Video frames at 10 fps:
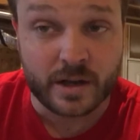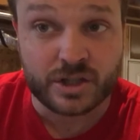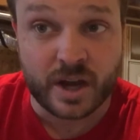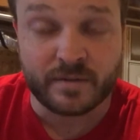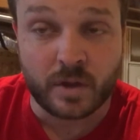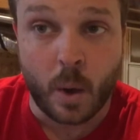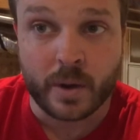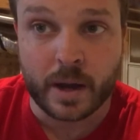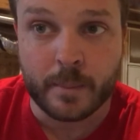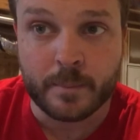of Jeff Lowe
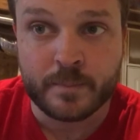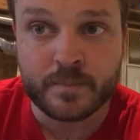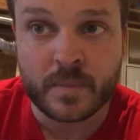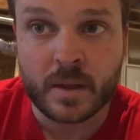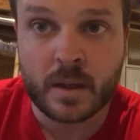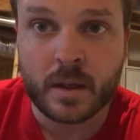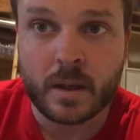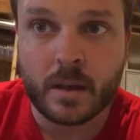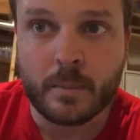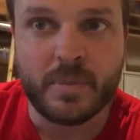in them,
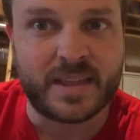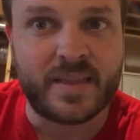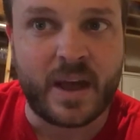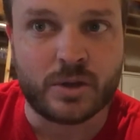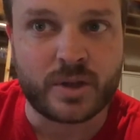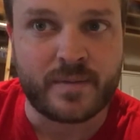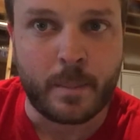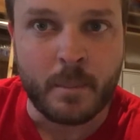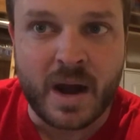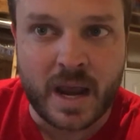but then they also have the
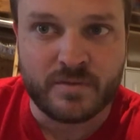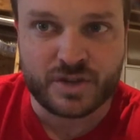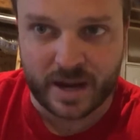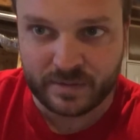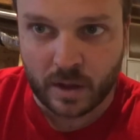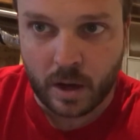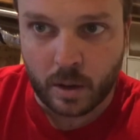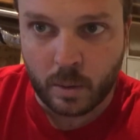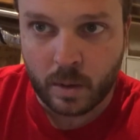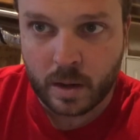money of Jeff
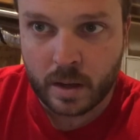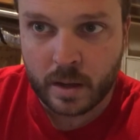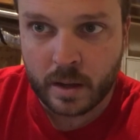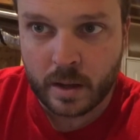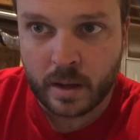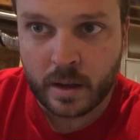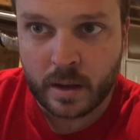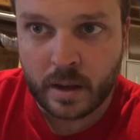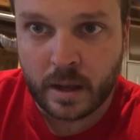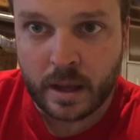Lowe,
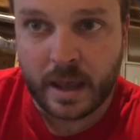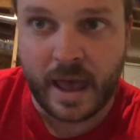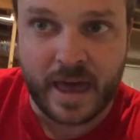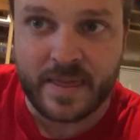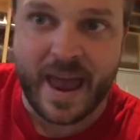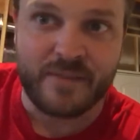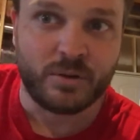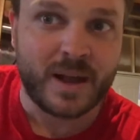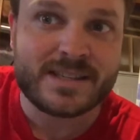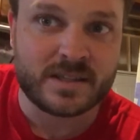and they have the
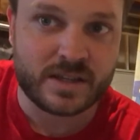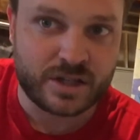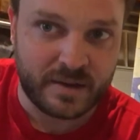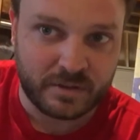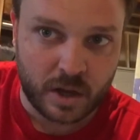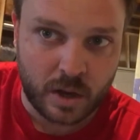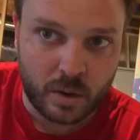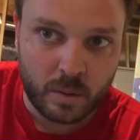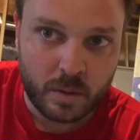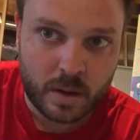lessons of Jeff
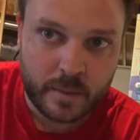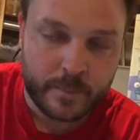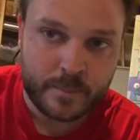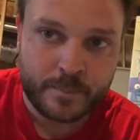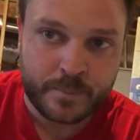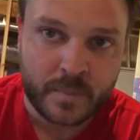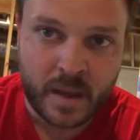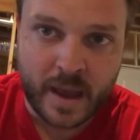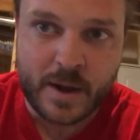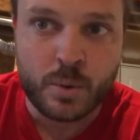Lowe.
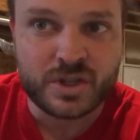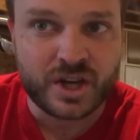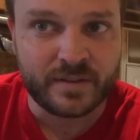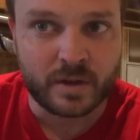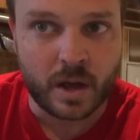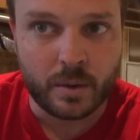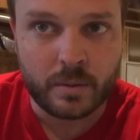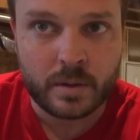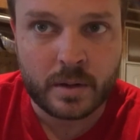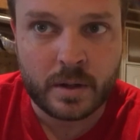And who is Jeff Lowe?
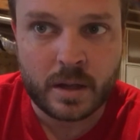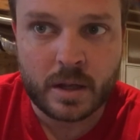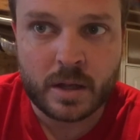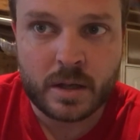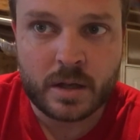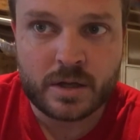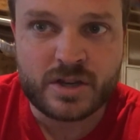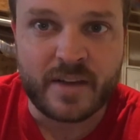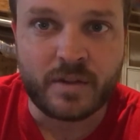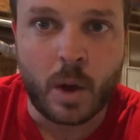
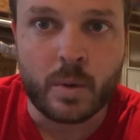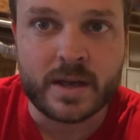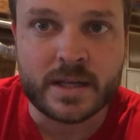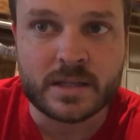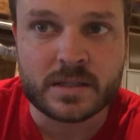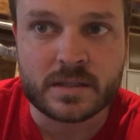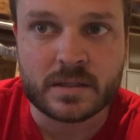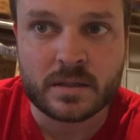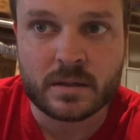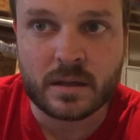Jeff Lowe is,
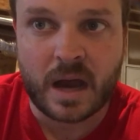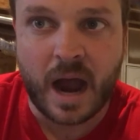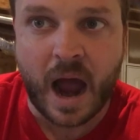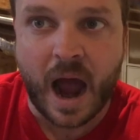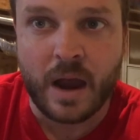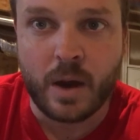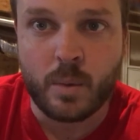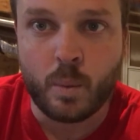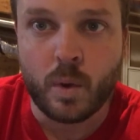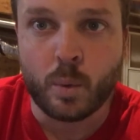I
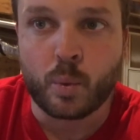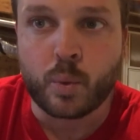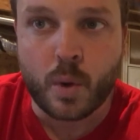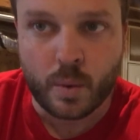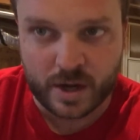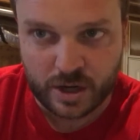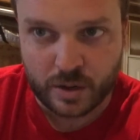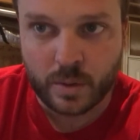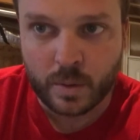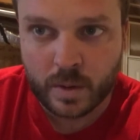will ruin
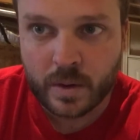you.